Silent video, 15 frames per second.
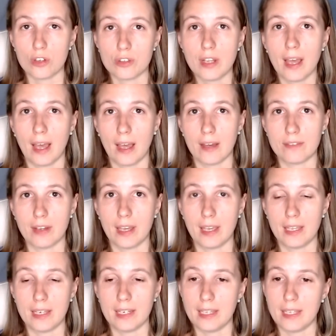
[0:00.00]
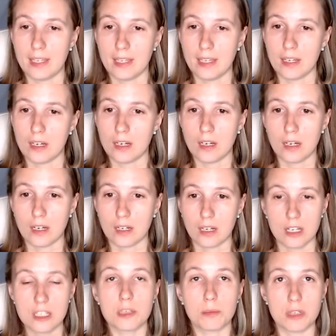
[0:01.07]
have any
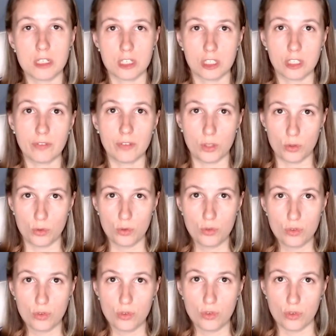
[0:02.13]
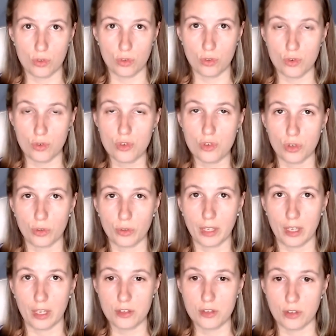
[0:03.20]
customers' reviews to
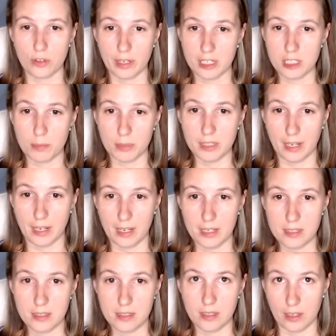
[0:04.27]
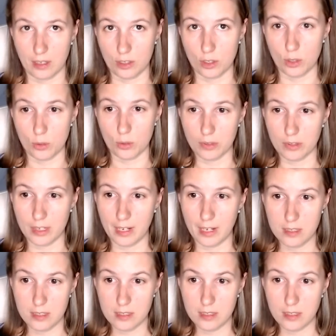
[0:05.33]
showcase your expertise and your
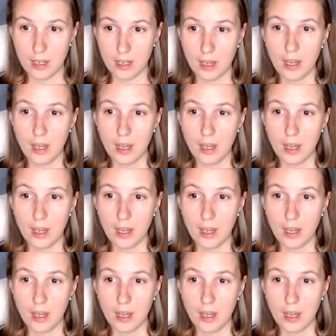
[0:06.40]
worthiness,